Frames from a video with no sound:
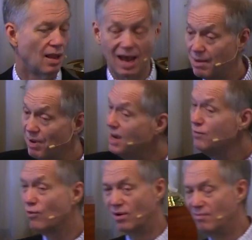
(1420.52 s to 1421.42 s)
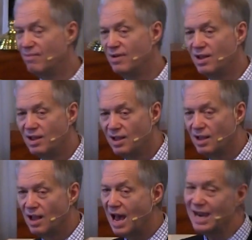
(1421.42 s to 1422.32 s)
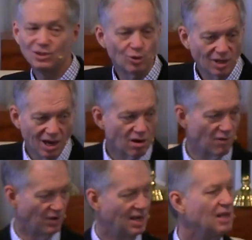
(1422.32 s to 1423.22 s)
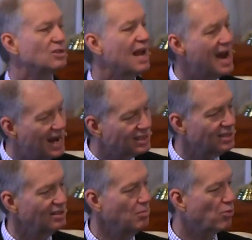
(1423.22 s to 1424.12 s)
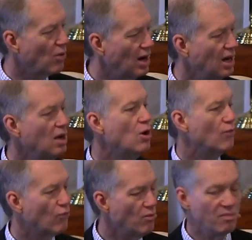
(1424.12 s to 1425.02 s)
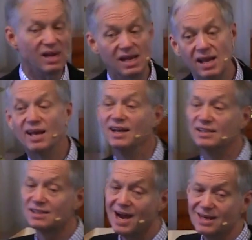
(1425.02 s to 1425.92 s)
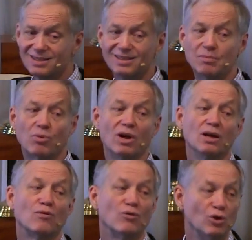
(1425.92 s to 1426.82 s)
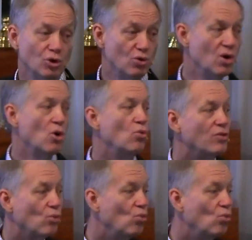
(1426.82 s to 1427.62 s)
I paid for him. I took care of it. He is constantly praying for me, and he's constantly praying for you with